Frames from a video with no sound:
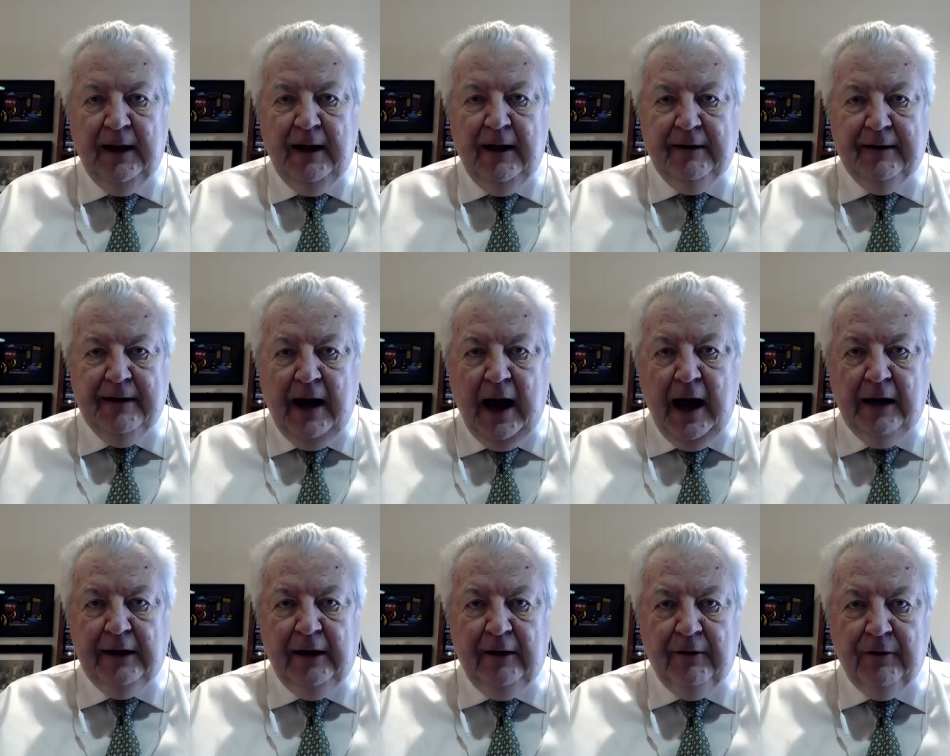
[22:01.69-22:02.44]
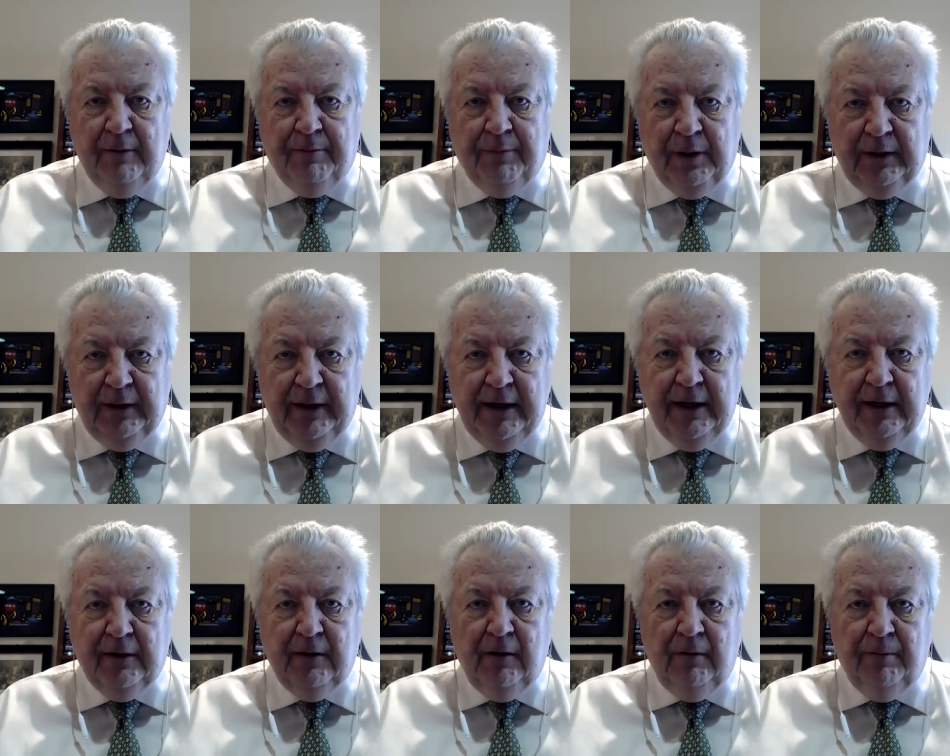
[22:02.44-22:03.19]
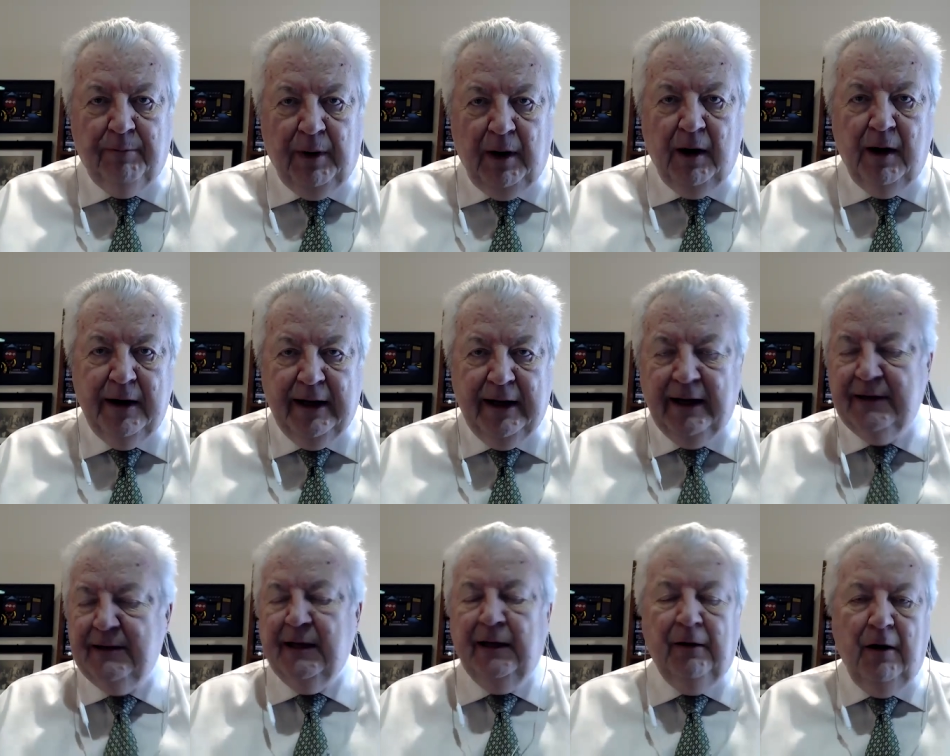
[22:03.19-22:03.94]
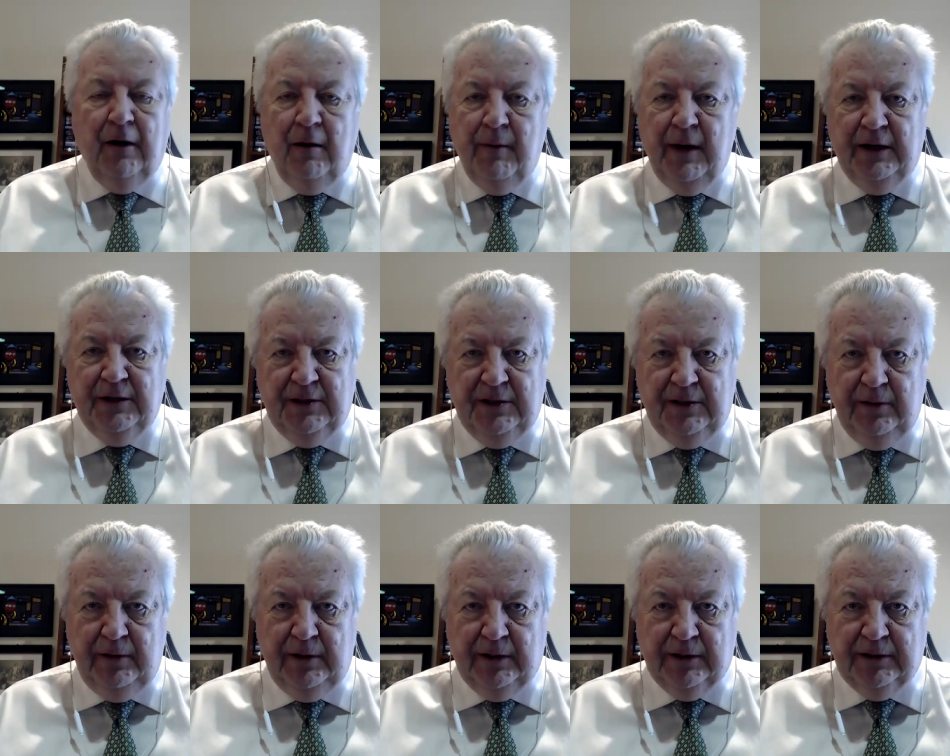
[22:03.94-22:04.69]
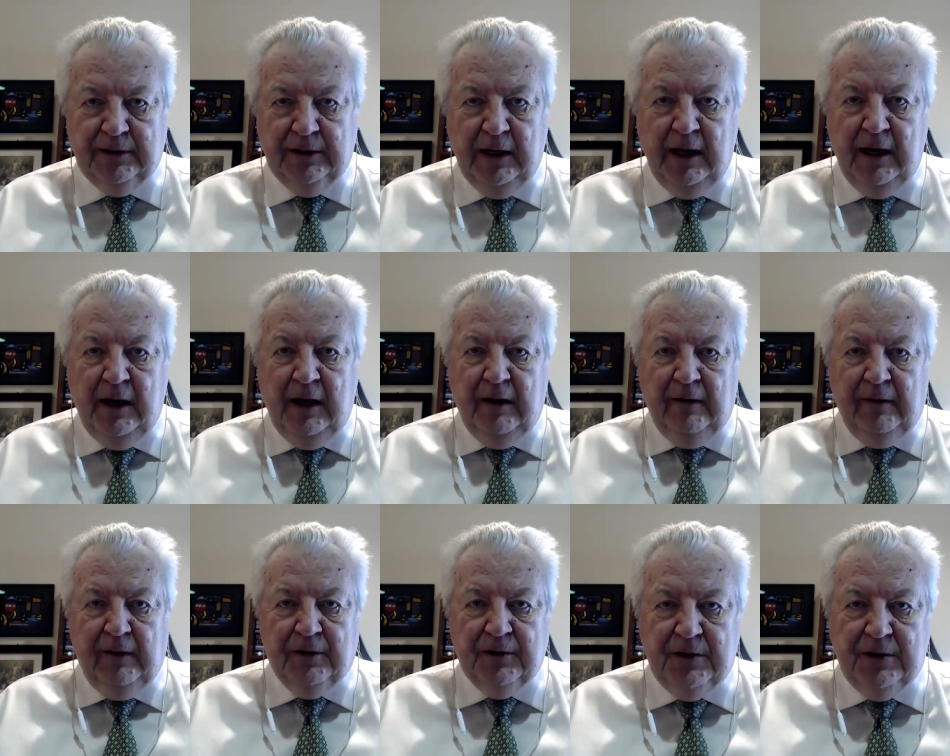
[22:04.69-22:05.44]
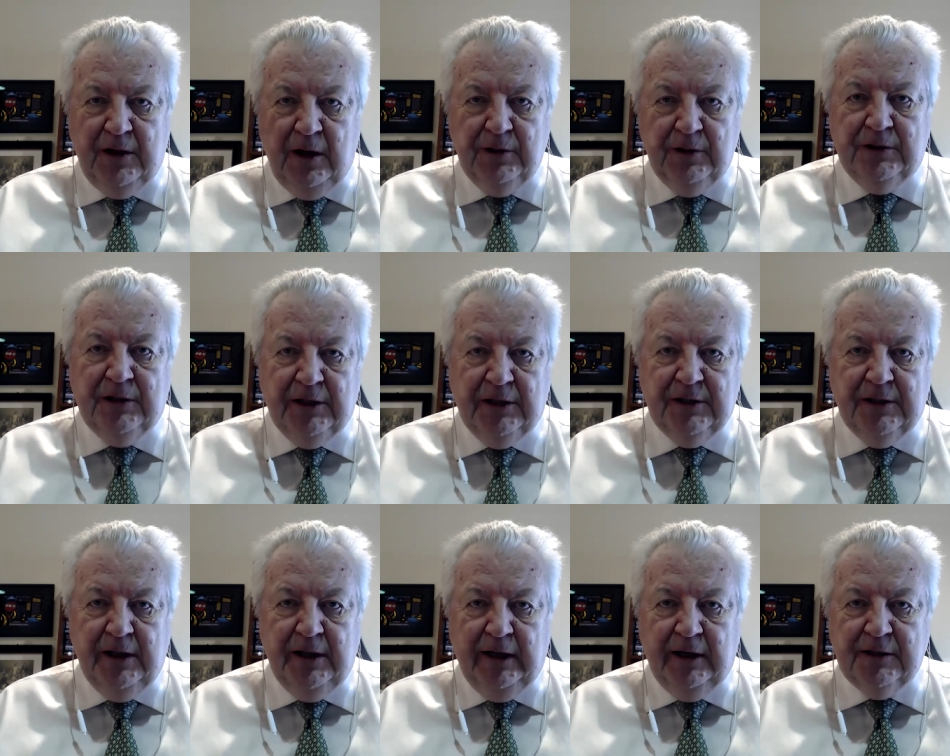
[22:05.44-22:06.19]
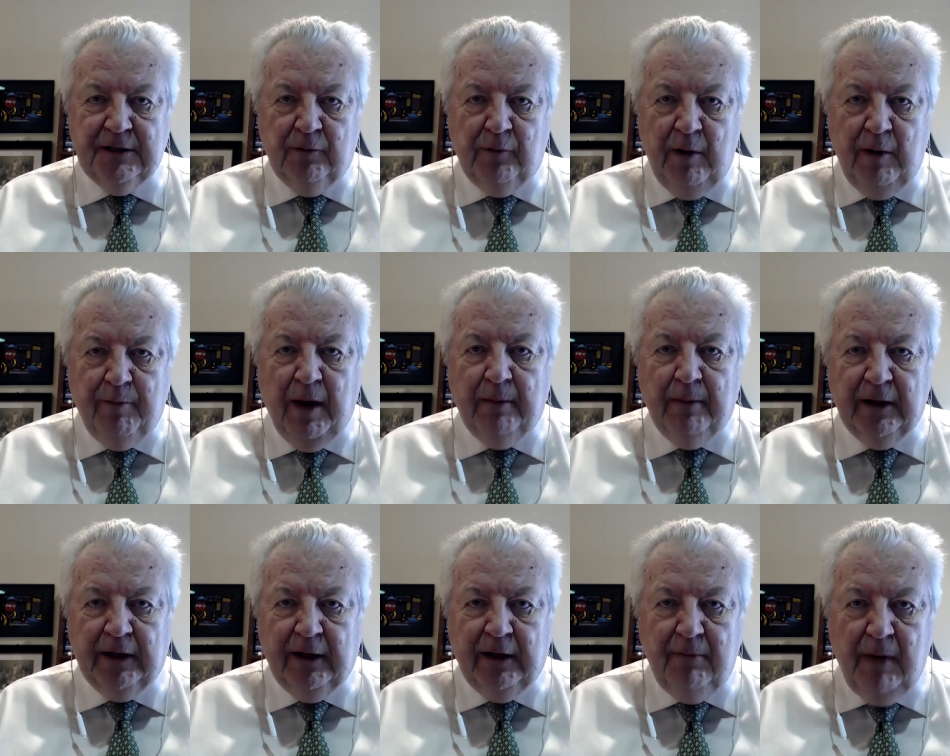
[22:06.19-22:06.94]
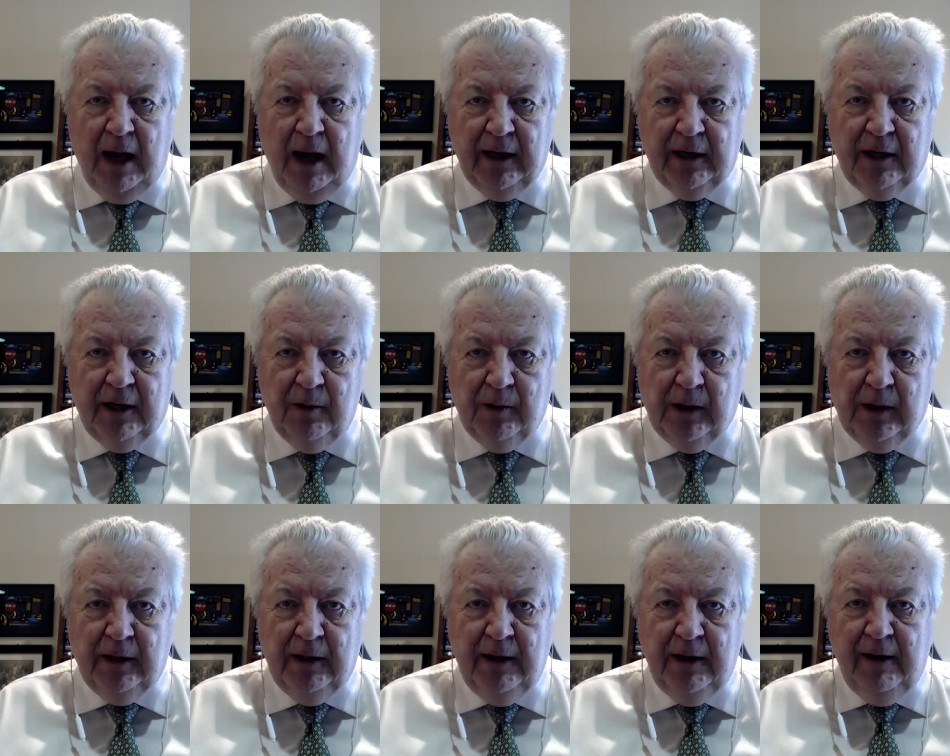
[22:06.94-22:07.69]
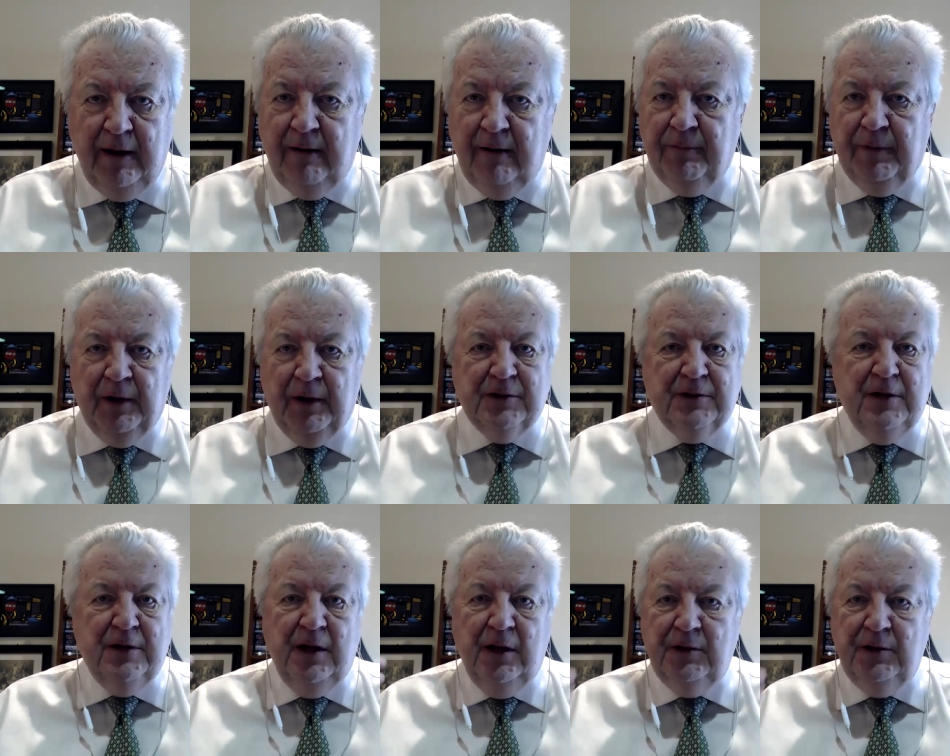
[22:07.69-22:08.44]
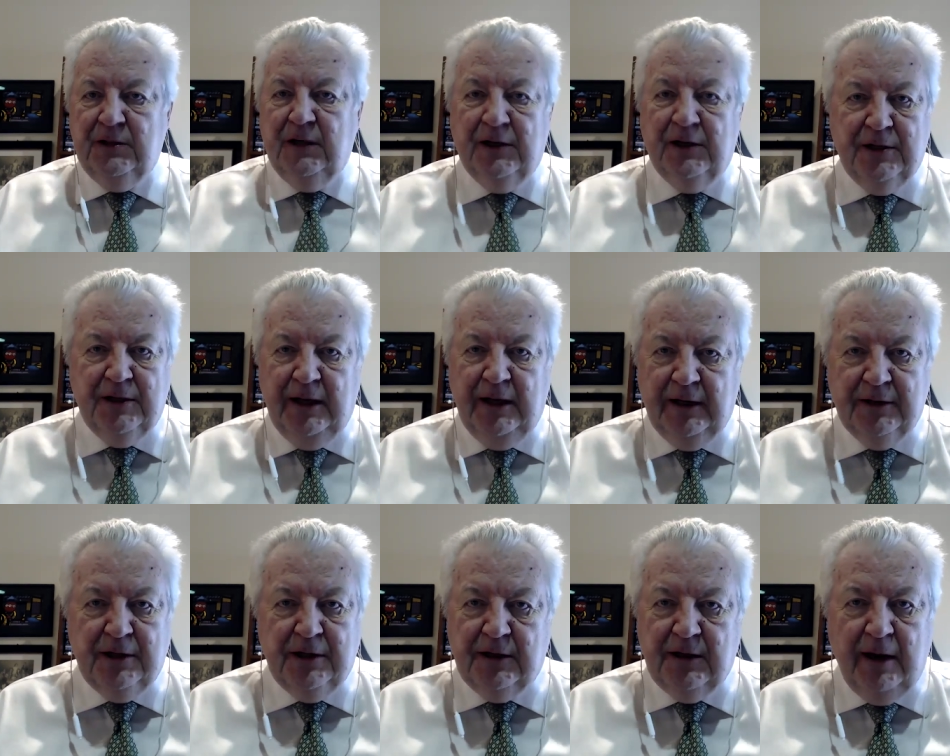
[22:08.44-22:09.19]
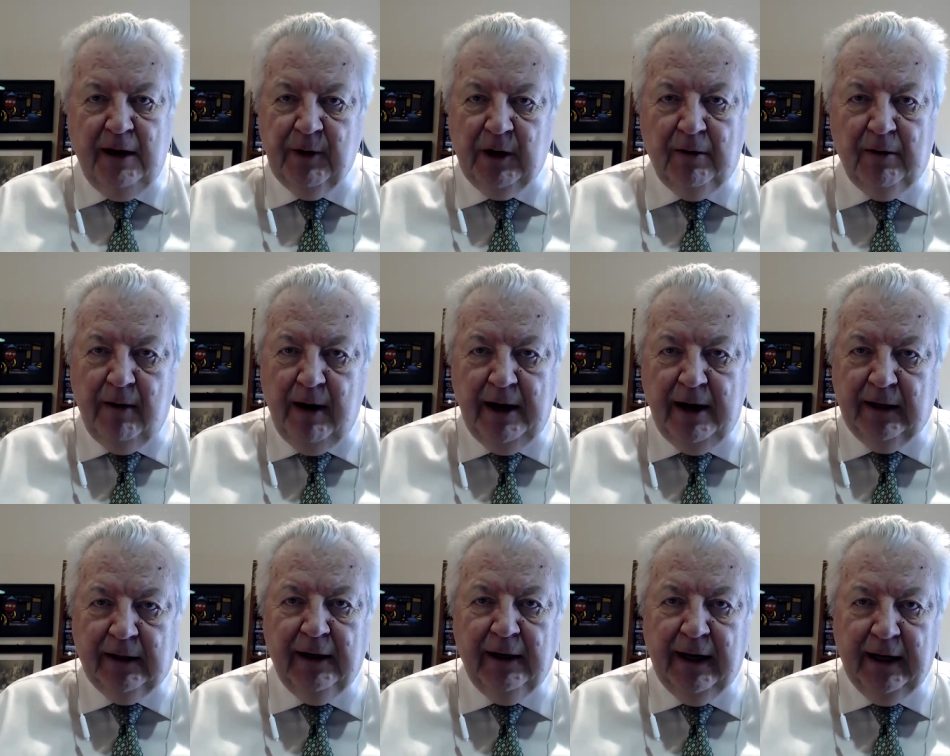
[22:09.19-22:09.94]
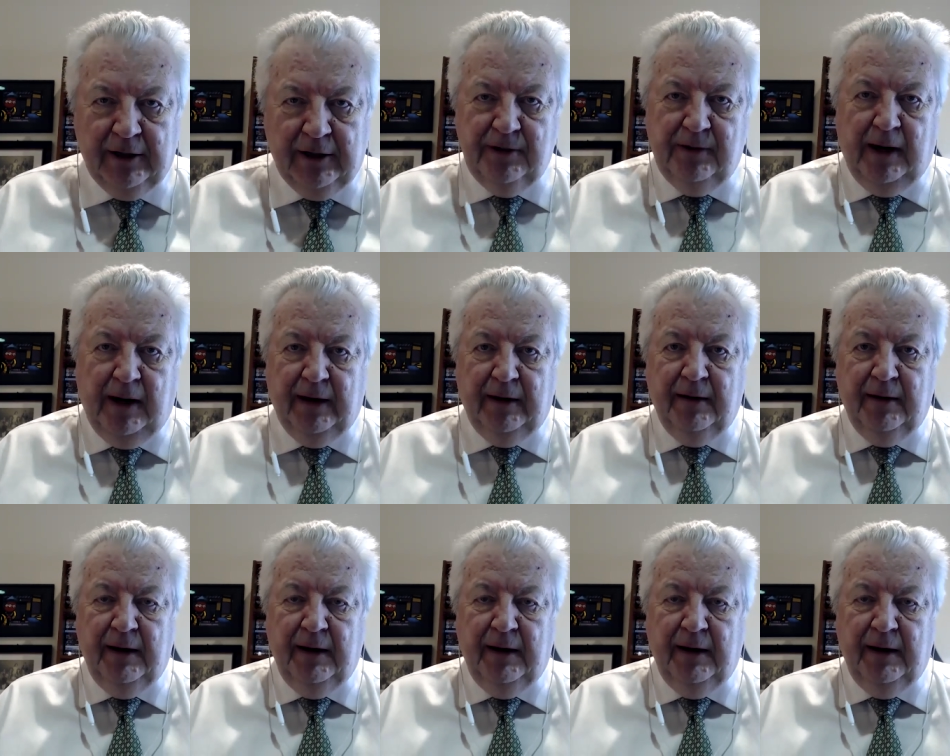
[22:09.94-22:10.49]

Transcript: not the political party. I tell all my students, there's no such thing as a Republican molecule. There's no such thing as a Democratic electron.